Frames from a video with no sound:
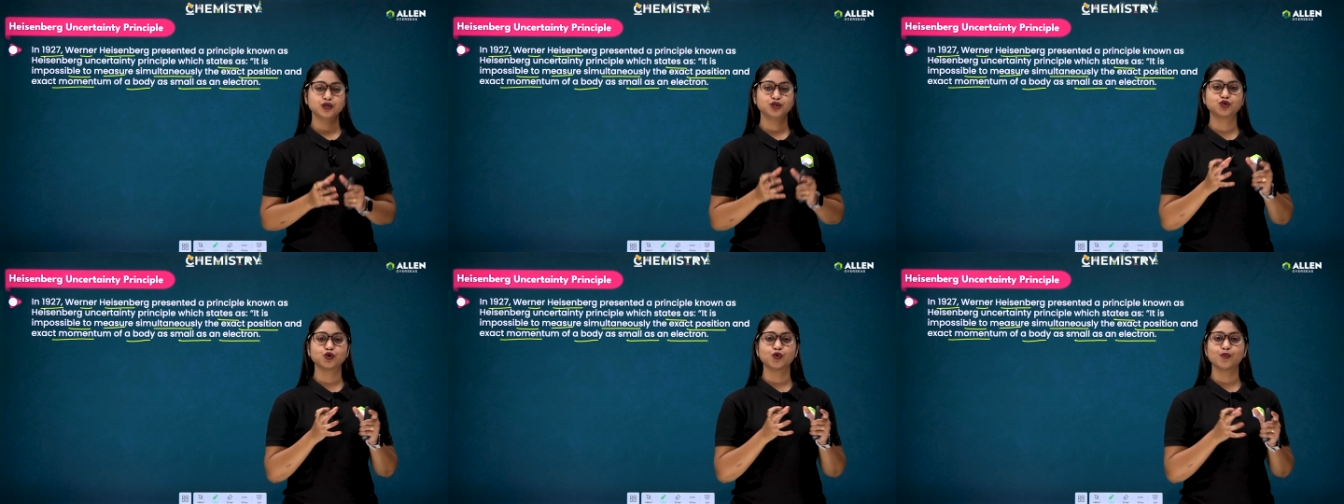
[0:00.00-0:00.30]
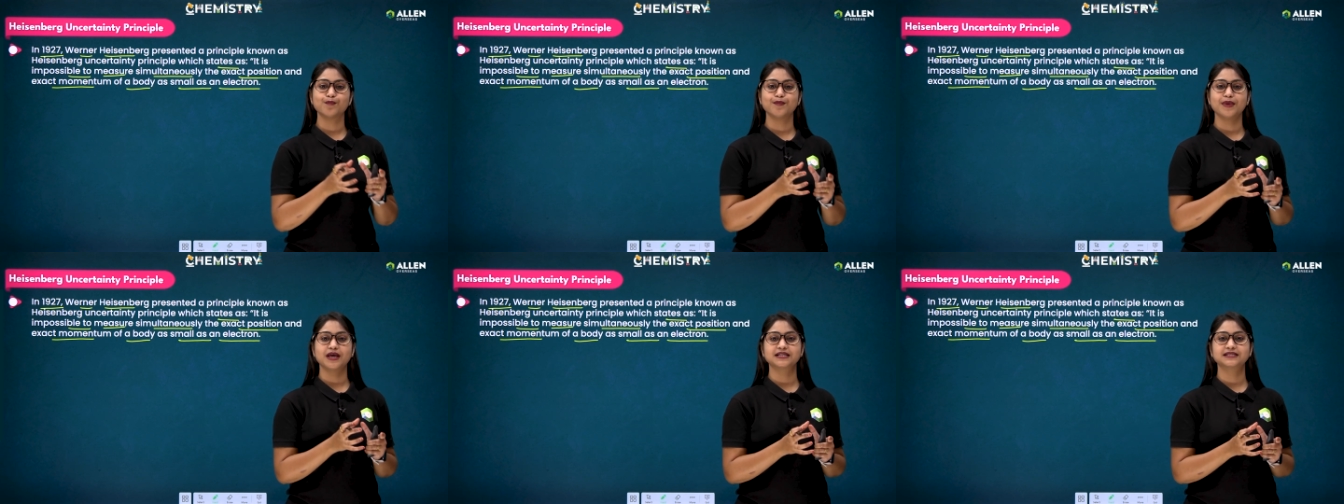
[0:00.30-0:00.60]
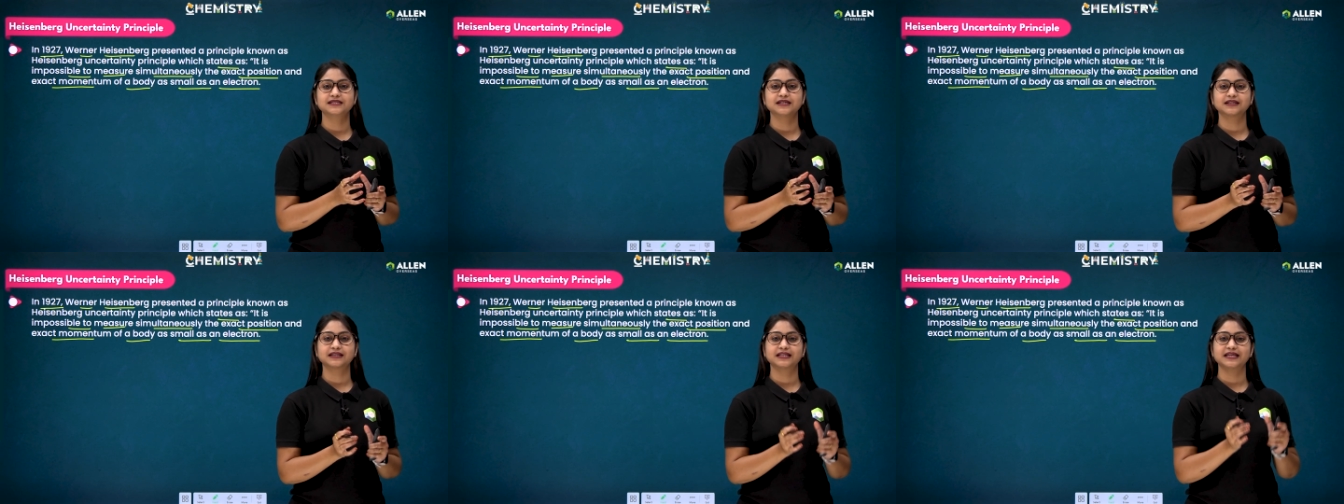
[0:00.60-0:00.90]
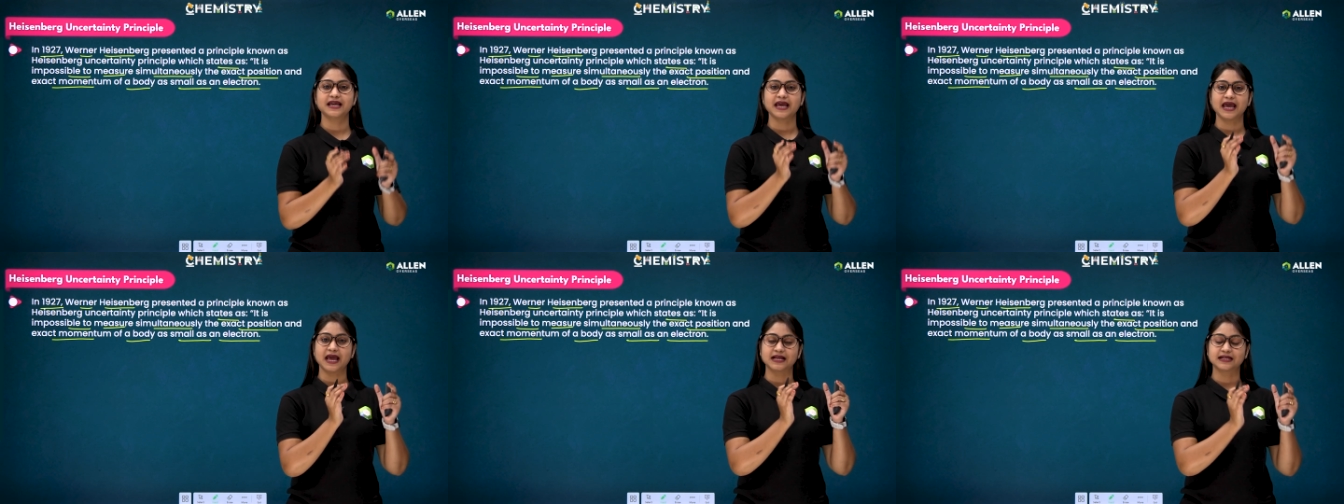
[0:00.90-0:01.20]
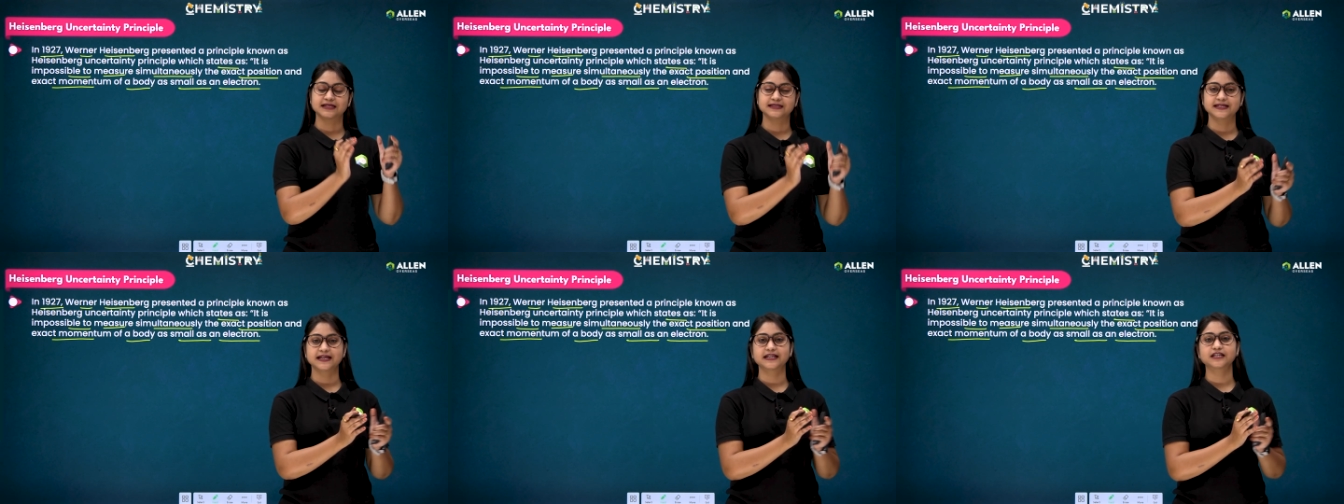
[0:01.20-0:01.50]
to measure the
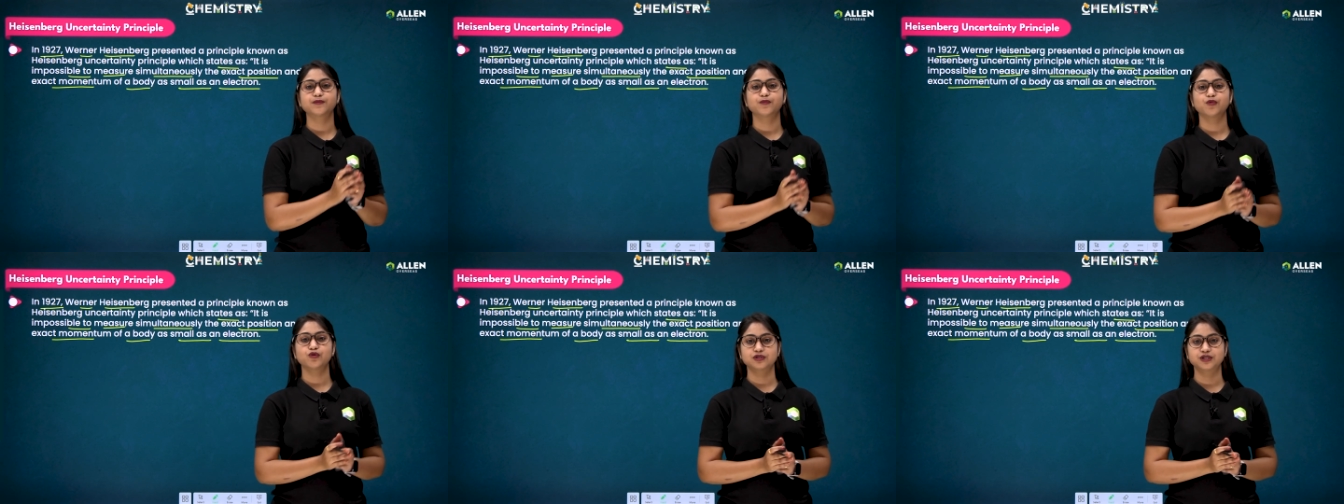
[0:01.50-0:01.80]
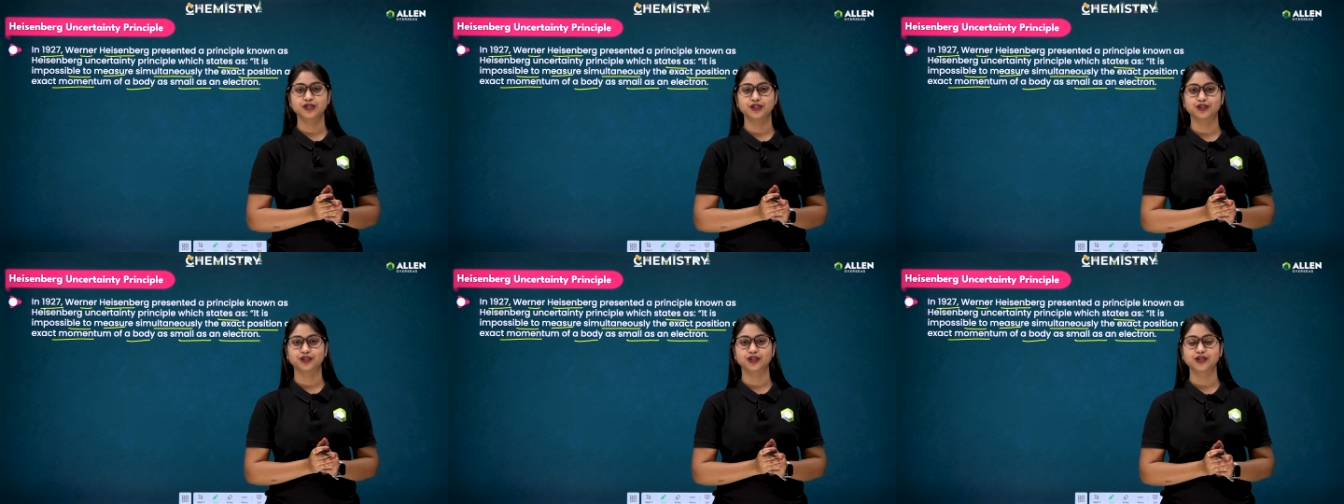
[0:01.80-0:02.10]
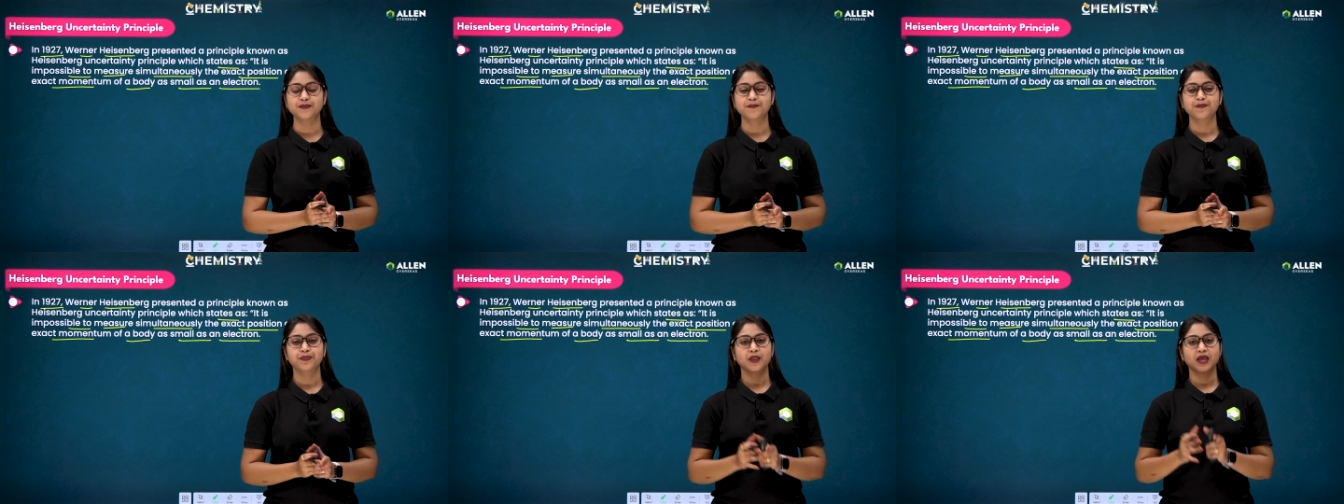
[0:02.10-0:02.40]
exact position